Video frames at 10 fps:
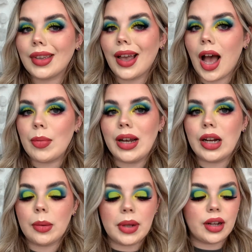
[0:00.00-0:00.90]
I'm a
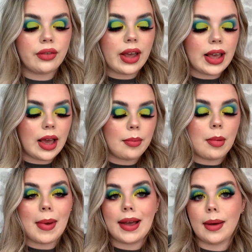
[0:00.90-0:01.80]
little bit of a
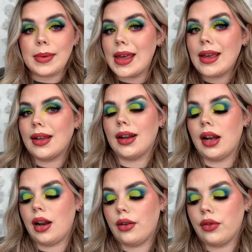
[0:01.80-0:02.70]
makeup geek and I
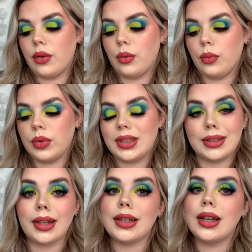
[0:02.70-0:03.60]
love
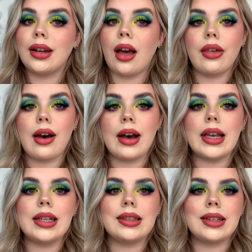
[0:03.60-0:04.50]
studying other
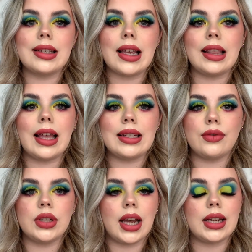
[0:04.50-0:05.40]
artists and seeing their
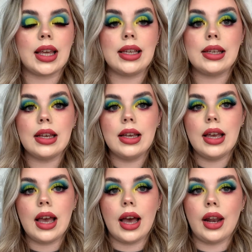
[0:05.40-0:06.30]
different techniques,
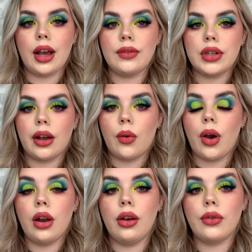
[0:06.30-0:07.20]
and I've done quite
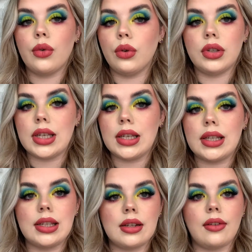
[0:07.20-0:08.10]
a lot of courses
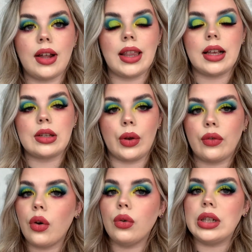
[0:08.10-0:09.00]
and stuff like that, so I've
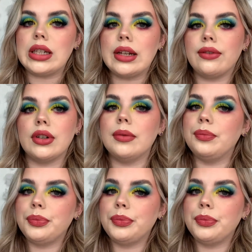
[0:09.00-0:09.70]
got all the different